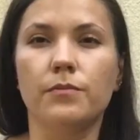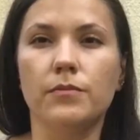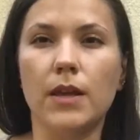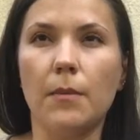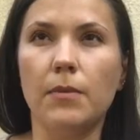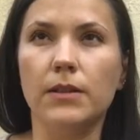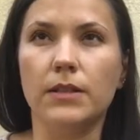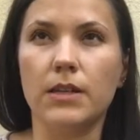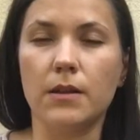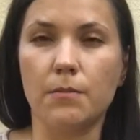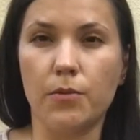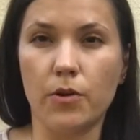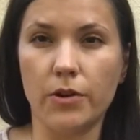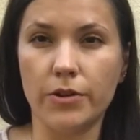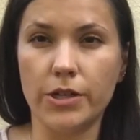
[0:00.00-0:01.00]
double knitting
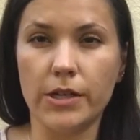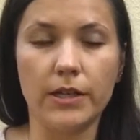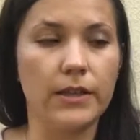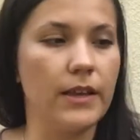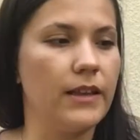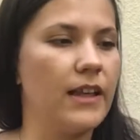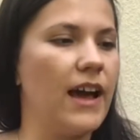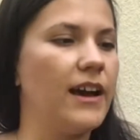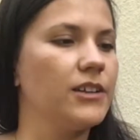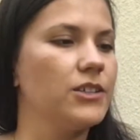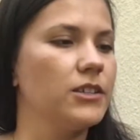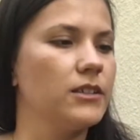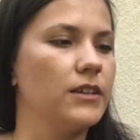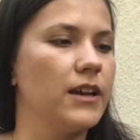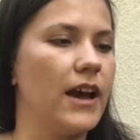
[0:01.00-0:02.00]
project, and
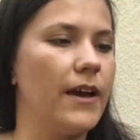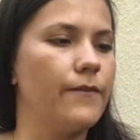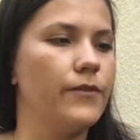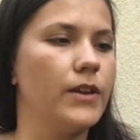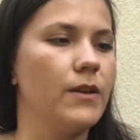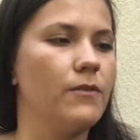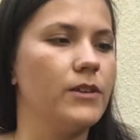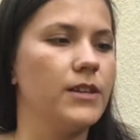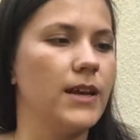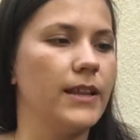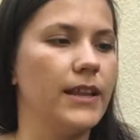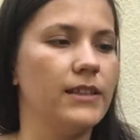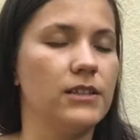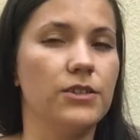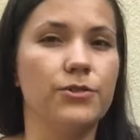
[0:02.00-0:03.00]
actually I've never done
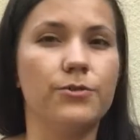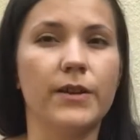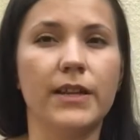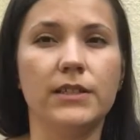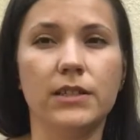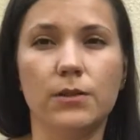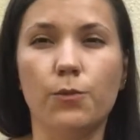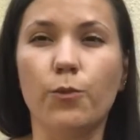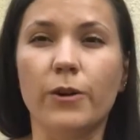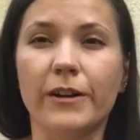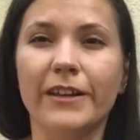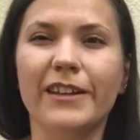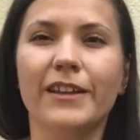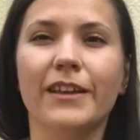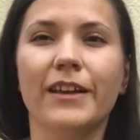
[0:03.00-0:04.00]
any stranded
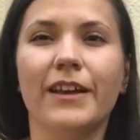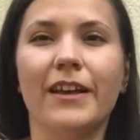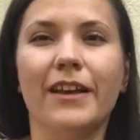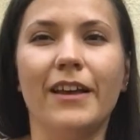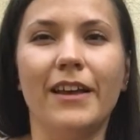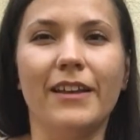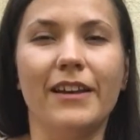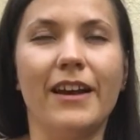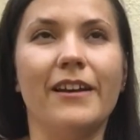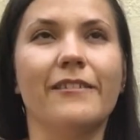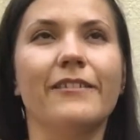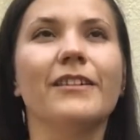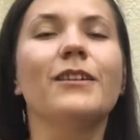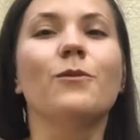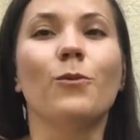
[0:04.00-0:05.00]
work, and I
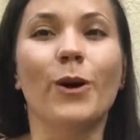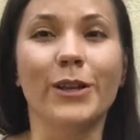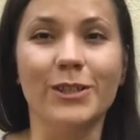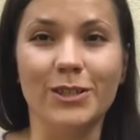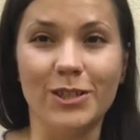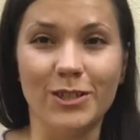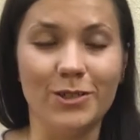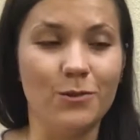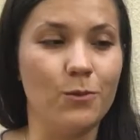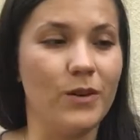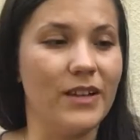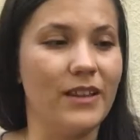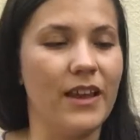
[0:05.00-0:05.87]
really want to do one.